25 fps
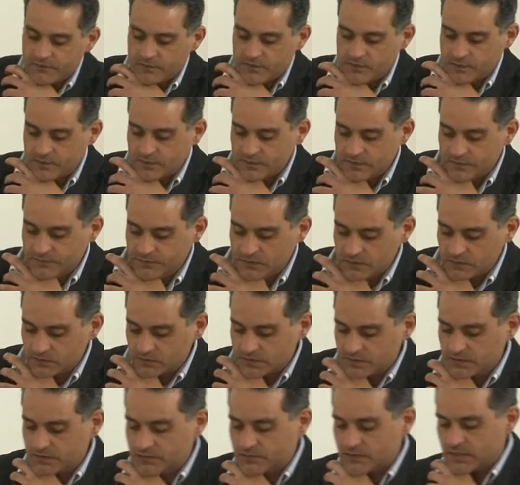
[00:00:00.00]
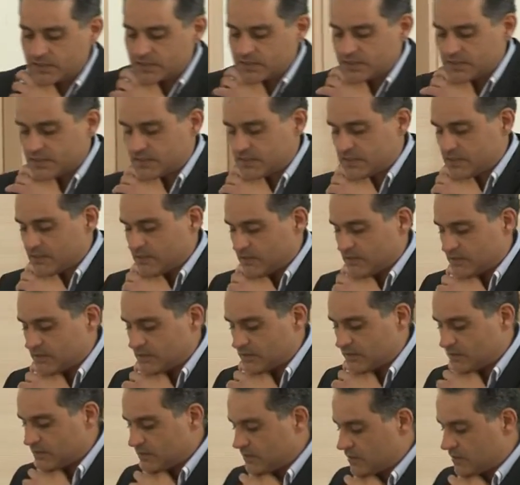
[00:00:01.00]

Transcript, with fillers: uh, difficulty to access uh,